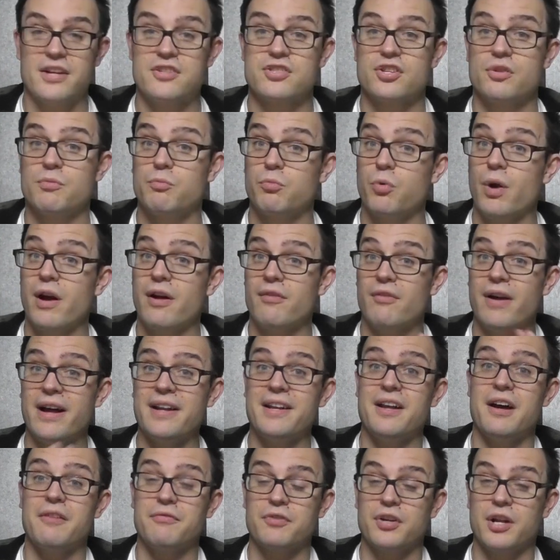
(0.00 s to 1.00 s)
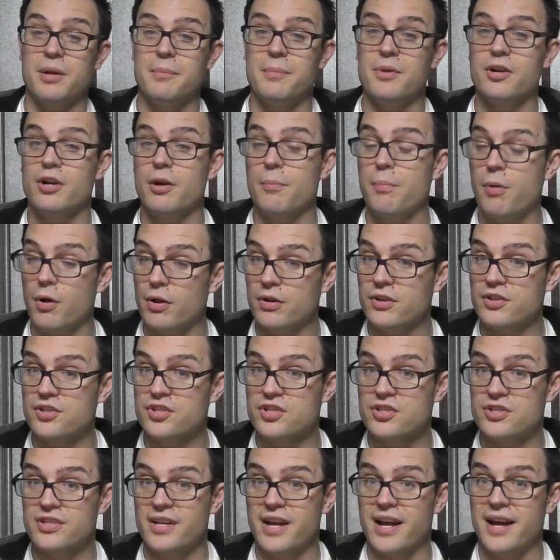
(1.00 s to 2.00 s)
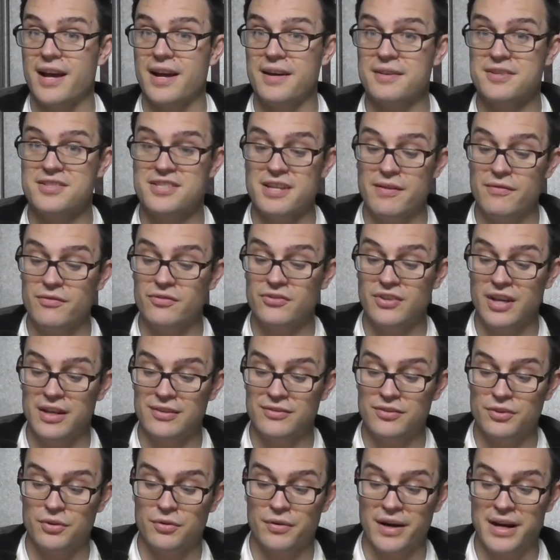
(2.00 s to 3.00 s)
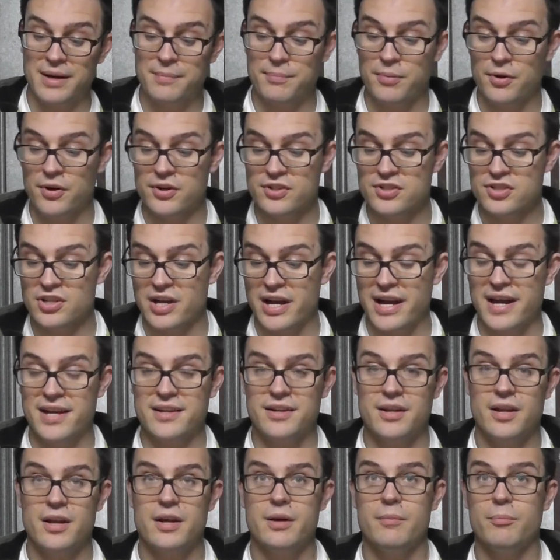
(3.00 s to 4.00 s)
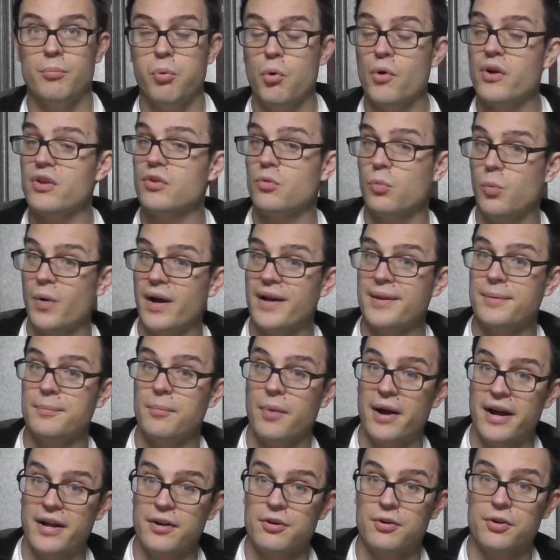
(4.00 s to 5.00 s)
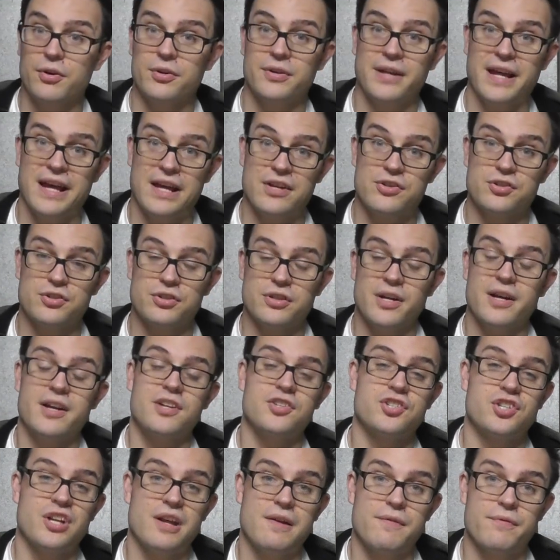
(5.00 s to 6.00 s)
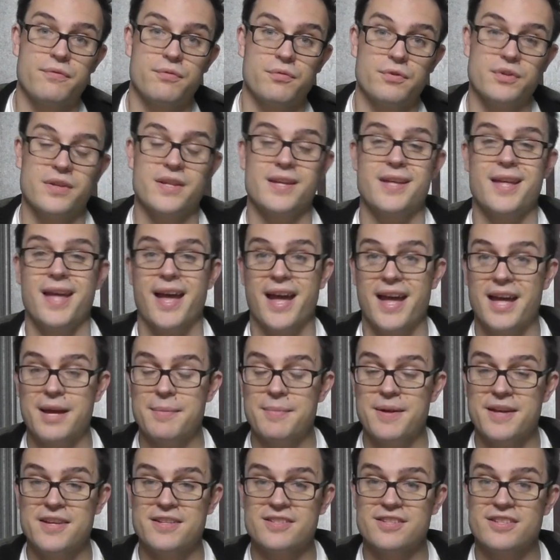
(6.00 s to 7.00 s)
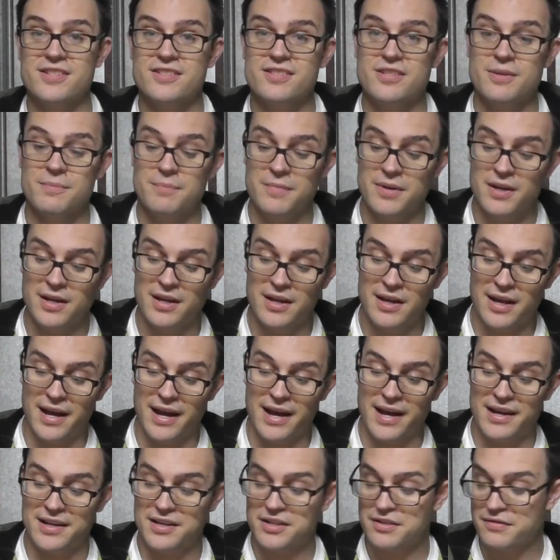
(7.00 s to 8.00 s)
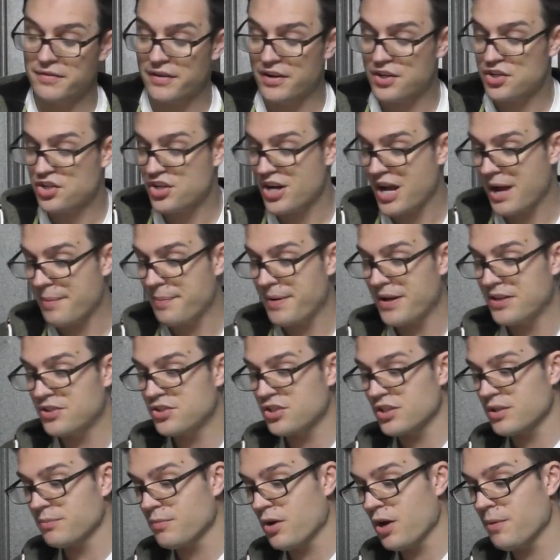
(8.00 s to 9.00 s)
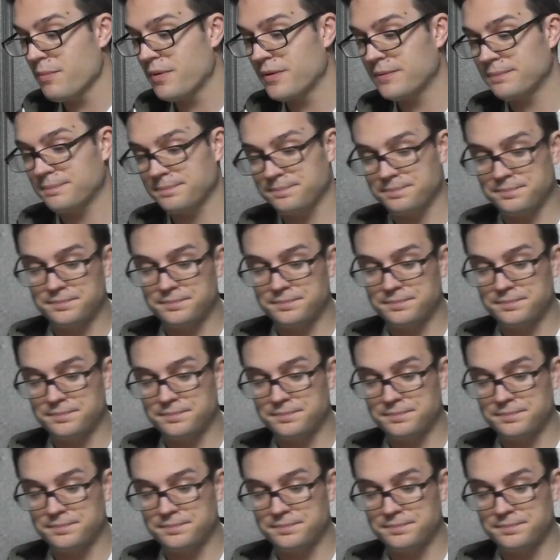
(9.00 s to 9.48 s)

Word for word: So right now I've got a mirror polished 17 degree per side, 0.1 micron edge on it, achieved through the KME system. It is a very sharp edge at the moment.